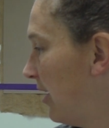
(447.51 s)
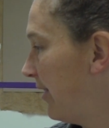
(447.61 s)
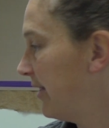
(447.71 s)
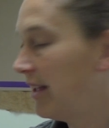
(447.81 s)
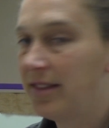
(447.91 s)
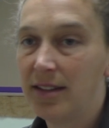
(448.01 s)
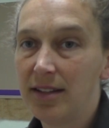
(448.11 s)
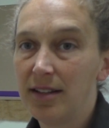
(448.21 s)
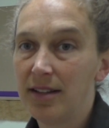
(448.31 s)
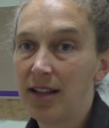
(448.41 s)
And
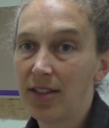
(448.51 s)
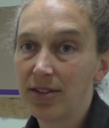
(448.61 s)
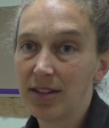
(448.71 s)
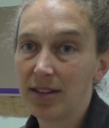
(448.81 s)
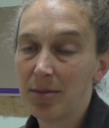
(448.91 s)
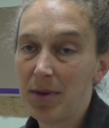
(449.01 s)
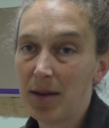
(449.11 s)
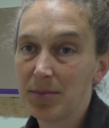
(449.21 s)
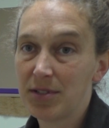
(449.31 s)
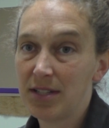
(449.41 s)
then the other thing that
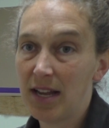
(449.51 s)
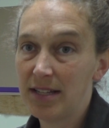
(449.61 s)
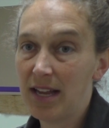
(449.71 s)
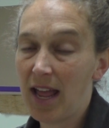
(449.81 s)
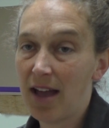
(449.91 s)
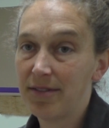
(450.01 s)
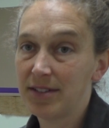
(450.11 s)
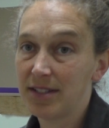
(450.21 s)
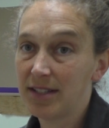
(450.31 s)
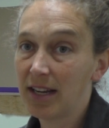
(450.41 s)
maps tend to have
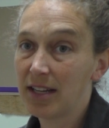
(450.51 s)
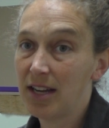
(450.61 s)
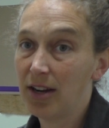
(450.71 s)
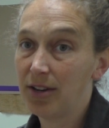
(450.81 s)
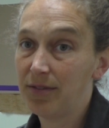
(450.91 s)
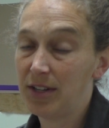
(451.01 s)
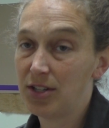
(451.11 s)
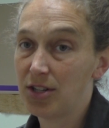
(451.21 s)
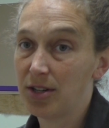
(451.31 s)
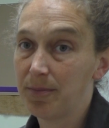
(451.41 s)
is a secondary
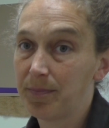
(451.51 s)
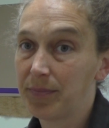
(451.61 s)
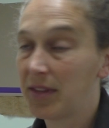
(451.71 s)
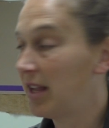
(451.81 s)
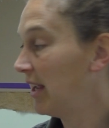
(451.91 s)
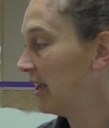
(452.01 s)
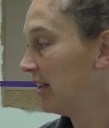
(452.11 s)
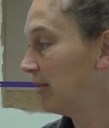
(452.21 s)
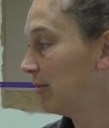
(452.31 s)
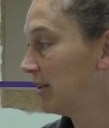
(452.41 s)
feature.
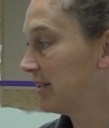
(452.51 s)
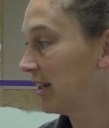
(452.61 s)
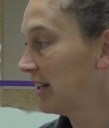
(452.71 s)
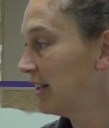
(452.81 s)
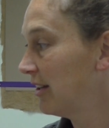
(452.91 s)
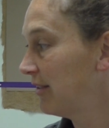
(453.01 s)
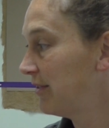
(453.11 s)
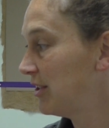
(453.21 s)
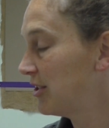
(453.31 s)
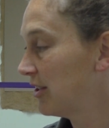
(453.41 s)
And what a secondary
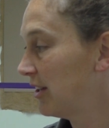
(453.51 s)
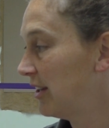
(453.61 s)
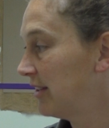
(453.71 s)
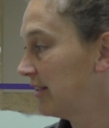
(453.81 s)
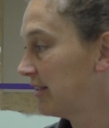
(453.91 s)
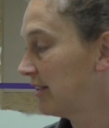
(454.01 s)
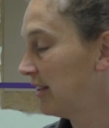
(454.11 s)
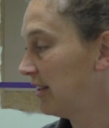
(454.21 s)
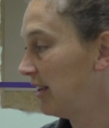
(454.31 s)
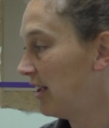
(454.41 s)
feature is
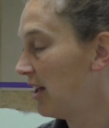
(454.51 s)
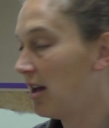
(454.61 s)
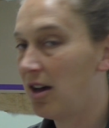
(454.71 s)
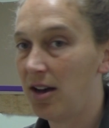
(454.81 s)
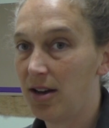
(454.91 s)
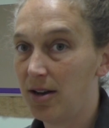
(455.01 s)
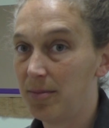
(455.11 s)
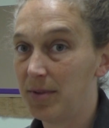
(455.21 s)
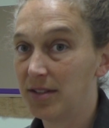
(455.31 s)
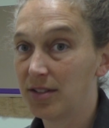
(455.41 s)

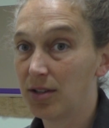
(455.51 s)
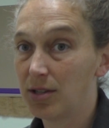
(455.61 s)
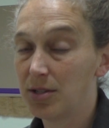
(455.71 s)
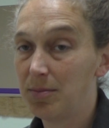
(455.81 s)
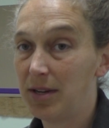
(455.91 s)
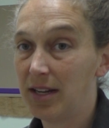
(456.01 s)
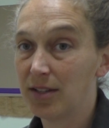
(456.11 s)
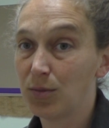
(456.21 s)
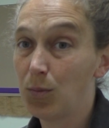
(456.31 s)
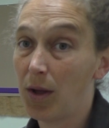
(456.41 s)
going to be
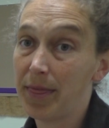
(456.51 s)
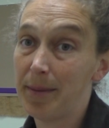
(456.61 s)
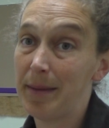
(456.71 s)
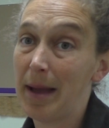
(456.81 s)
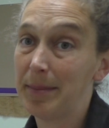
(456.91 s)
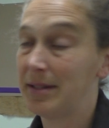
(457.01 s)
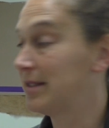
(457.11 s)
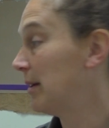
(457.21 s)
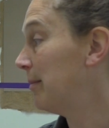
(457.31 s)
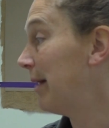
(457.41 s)
is what the map
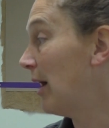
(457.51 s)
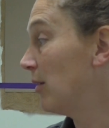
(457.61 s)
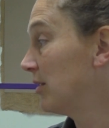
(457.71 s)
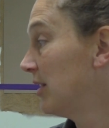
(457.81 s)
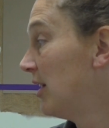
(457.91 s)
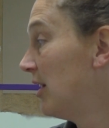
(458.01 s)
is about.